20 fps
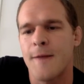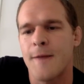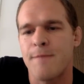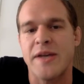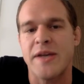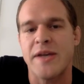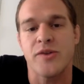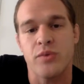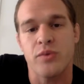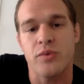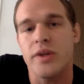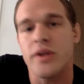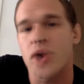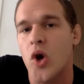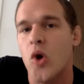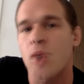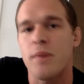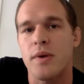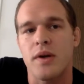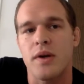has really
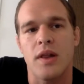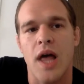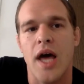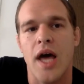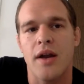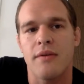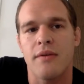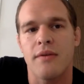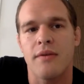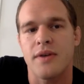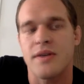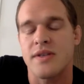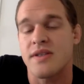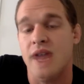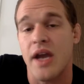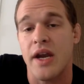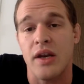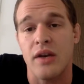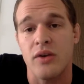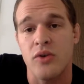opened a lot of
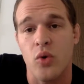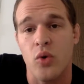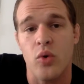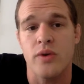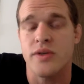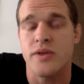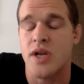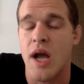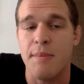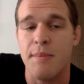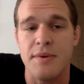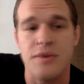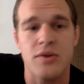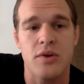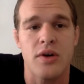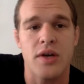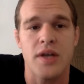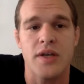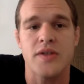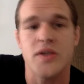exciting doors and
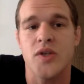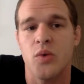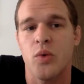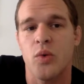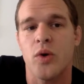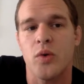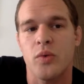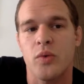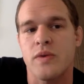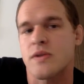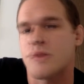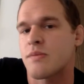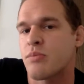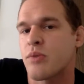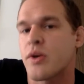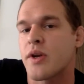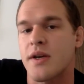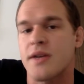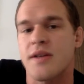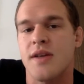opportunities to work with
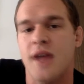some pretty